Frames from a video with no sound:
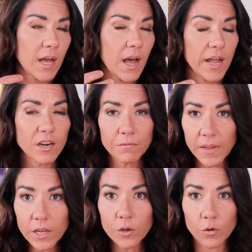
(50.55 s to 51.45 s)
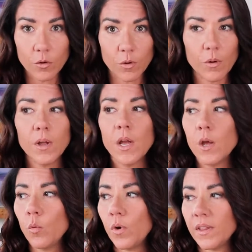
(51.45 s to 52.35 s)
kind of like Google,
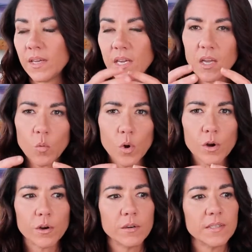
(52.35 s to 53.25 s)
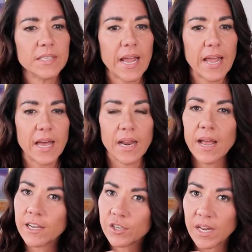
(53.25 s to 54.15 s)
with keywords and
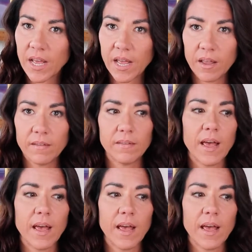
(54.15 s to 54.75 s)
hashtags,